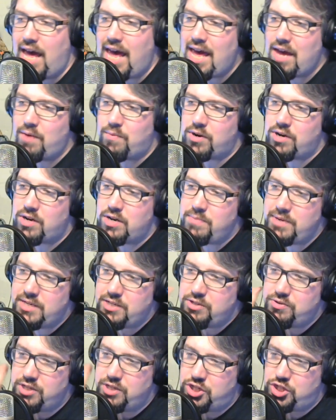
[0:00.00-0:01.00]
Hey, we're going to
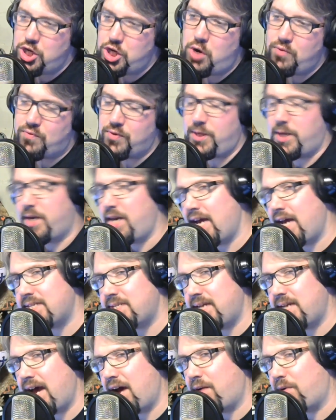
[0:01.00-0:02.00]
be doing a show for the
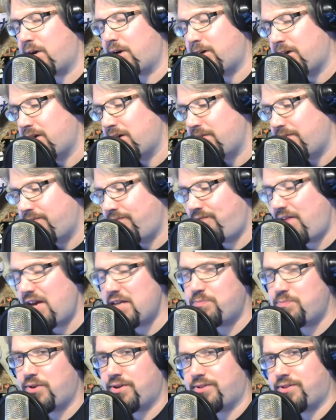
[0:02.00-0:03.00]
next hour.
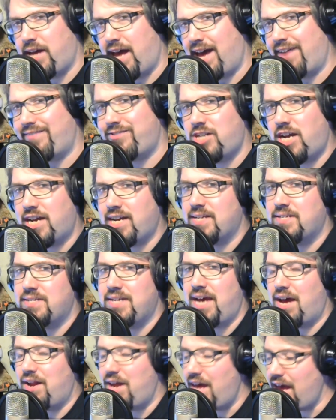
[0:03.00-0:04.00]
Facebook Live, check
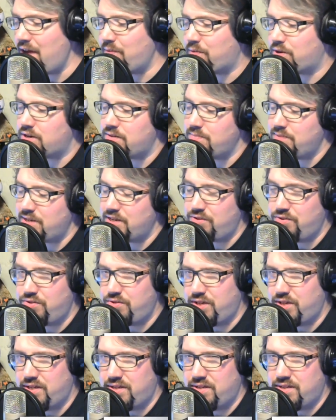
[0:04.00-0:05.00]
us out. Hey, we're going to be
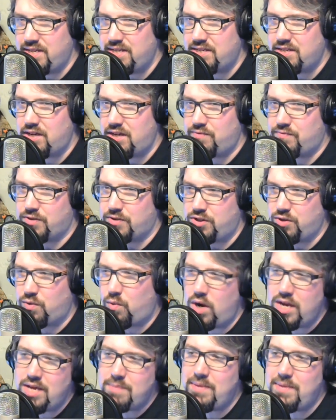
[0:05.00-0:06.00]
doing this thing for
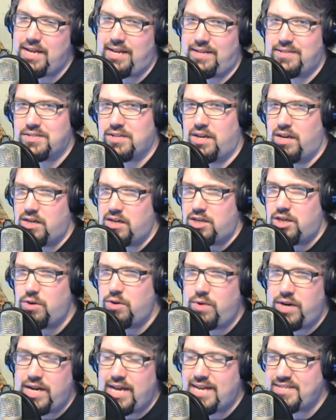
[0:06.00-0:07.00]
20 minutes.
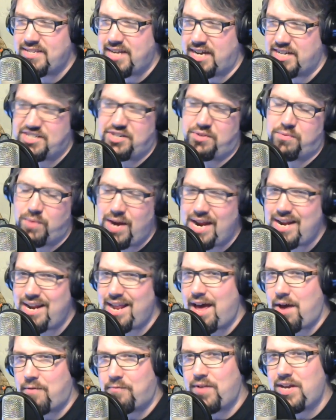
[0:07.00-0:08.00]
Q&A session
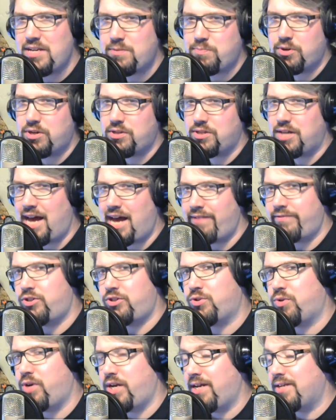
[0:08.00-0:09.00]
right now. Facebook
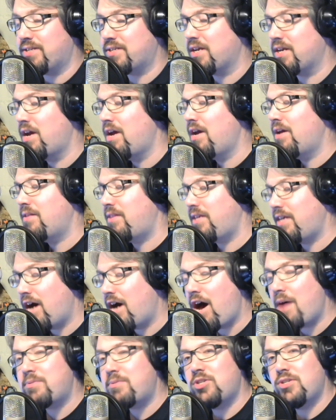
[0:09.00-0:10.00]
Live, join us.
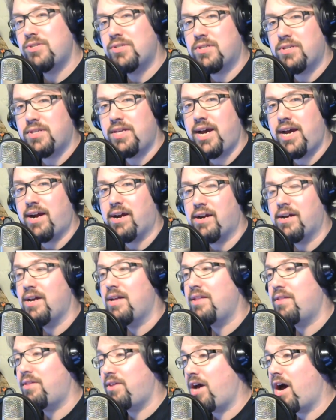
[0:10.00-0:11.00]
The options are there.
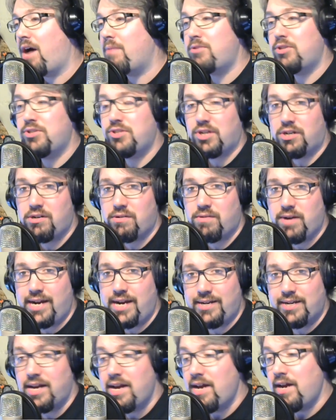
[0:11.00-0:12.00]
The options are
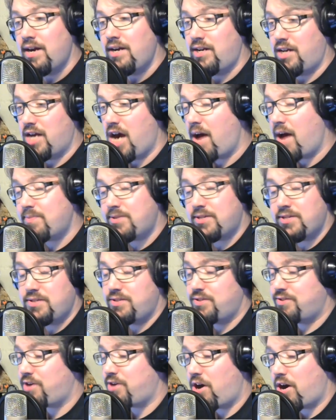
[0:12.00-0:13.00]
great. The
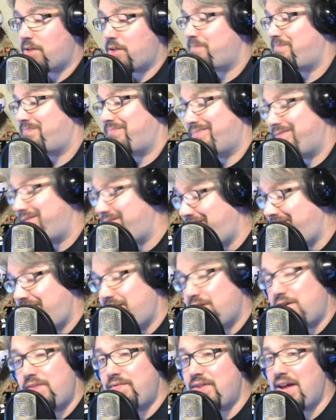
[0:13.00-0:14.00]
options are
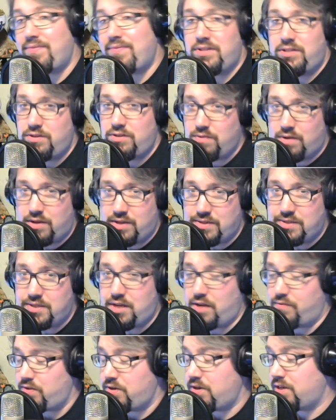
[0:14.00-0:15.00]
you don't even have to do all this
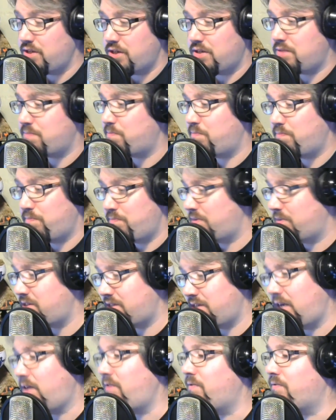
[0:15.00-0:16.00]
stuff. You can just
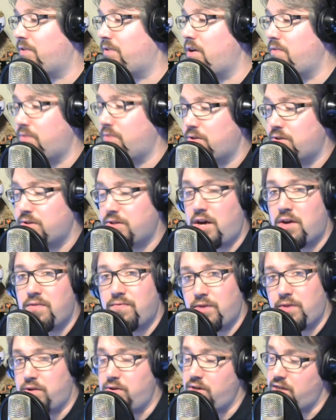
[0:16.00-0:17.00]
sit in front of your
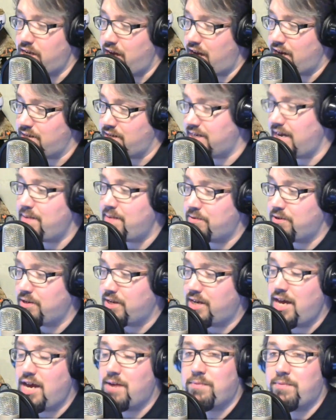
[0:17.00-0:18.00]
cell phone. You got a damn
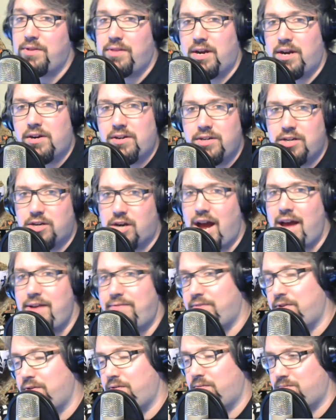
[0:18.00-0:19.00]
good camera there on your
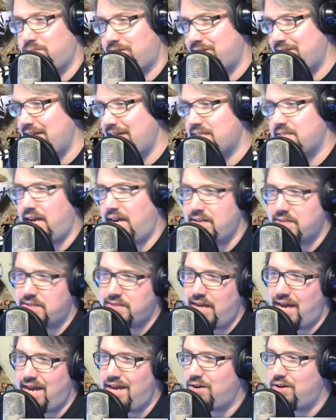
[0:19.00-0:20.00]
iPhone 6s,
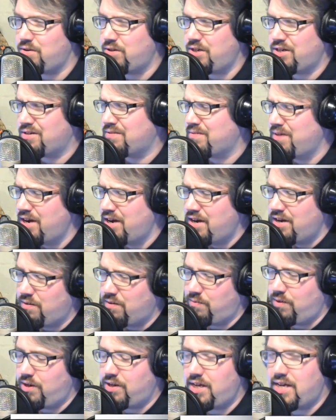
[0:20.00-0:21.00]
say, or your
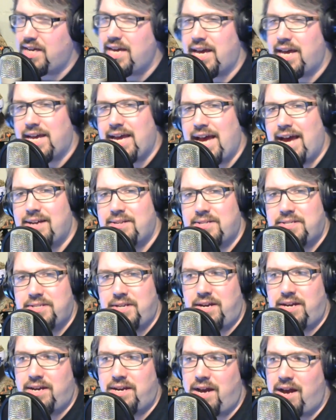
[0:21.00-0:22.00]
really
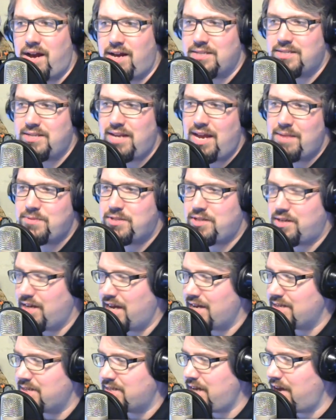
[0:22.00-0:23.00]
kick-ass uh, uh,
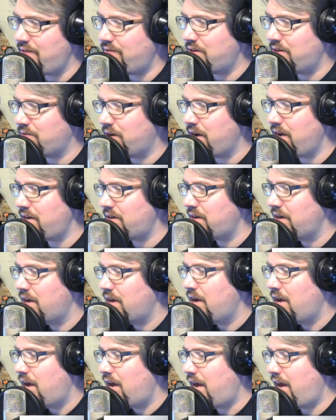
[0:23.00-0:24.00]
Samsung S7, right?
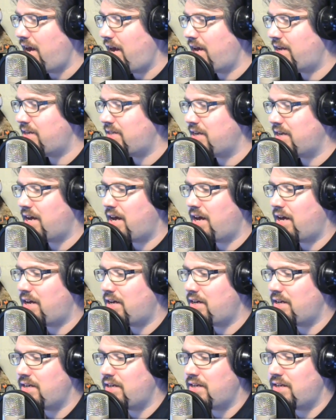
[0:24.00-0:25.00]
And
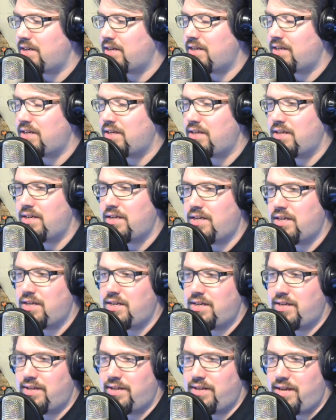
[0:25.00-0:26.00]
uh,
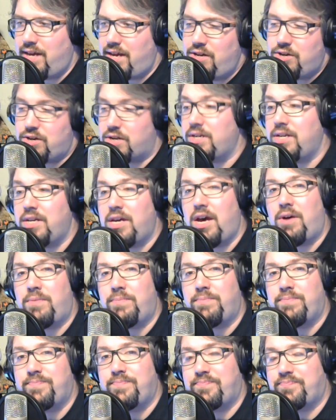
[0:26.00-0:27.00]
and you're good to go.